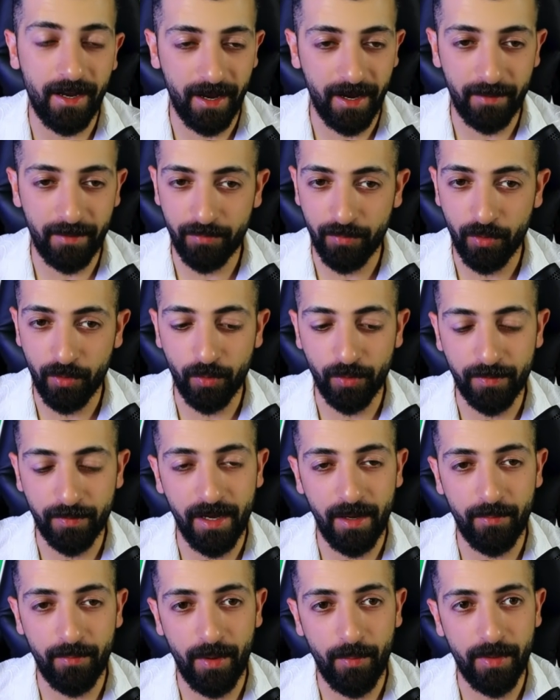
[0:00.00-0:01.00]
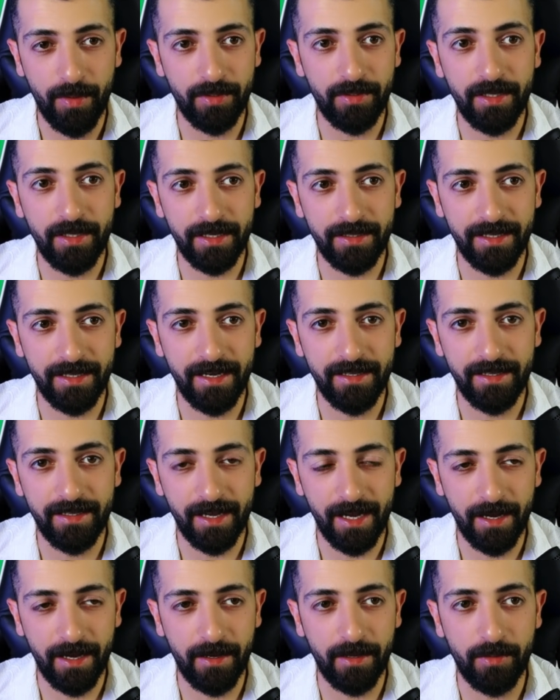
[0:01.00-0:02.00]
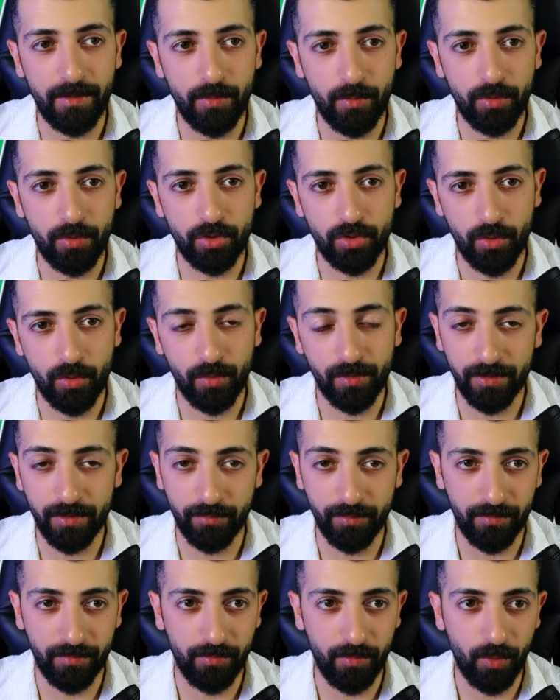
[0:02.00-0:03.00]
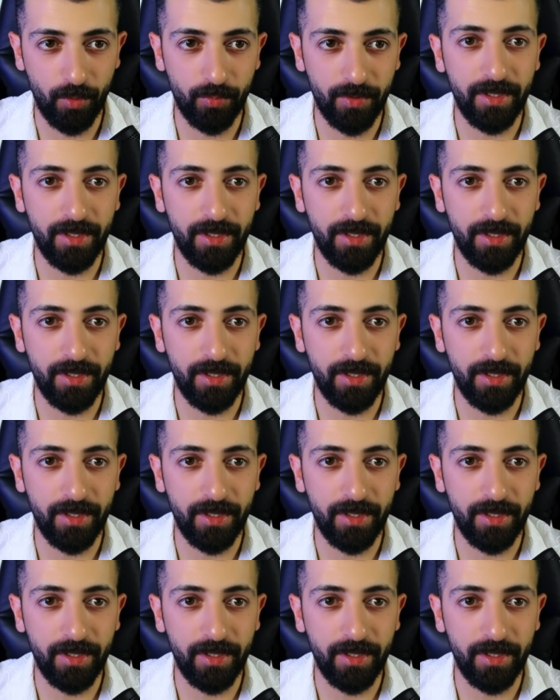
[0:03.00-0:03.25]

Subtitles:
and of course, I publish these as layers or shorts before we